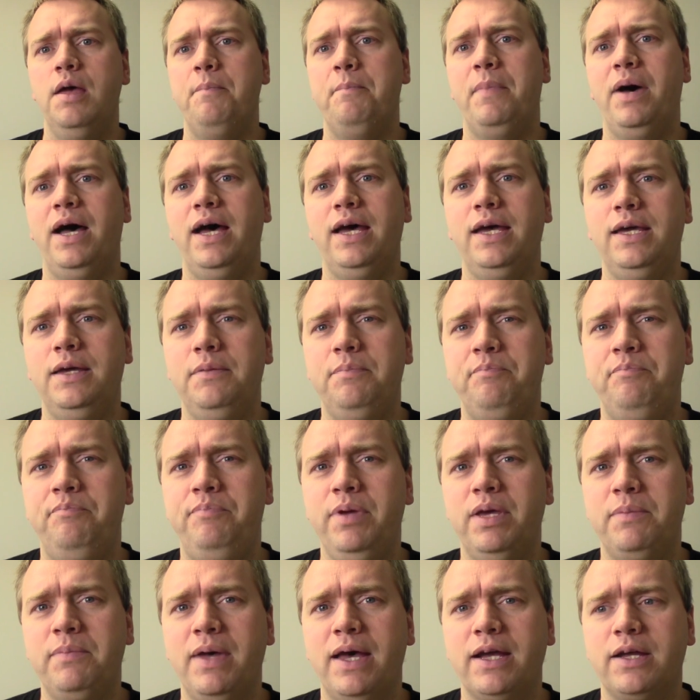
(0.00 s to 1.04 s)
my
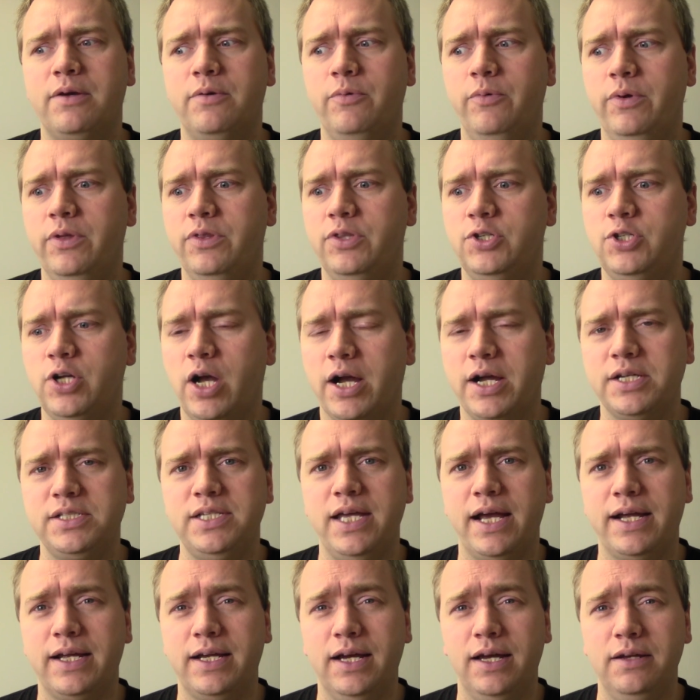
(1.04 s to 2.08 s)
Big Mech with Shock
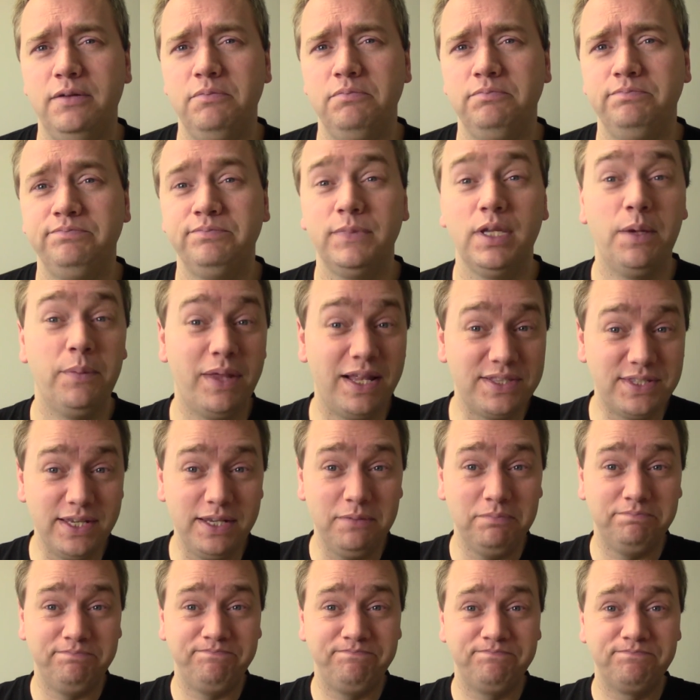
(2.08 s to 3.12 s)
Attack gun. But that's
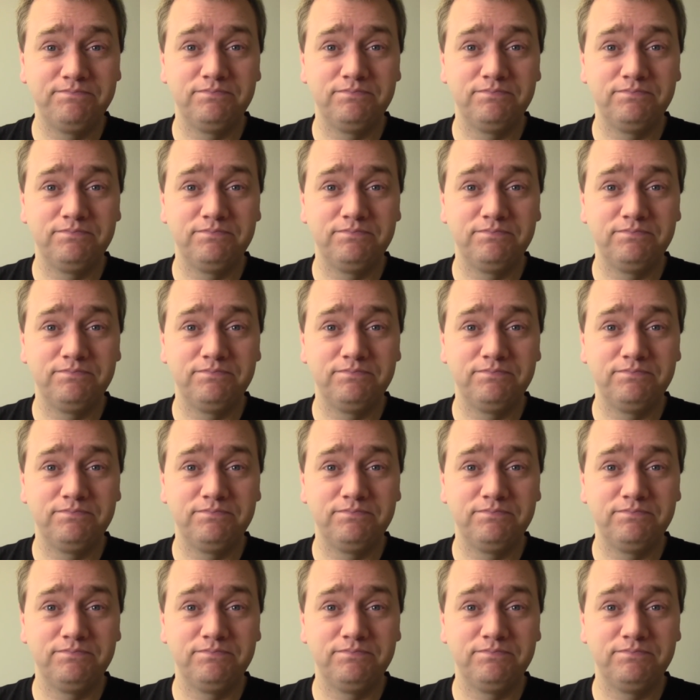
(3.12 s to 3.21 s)
it.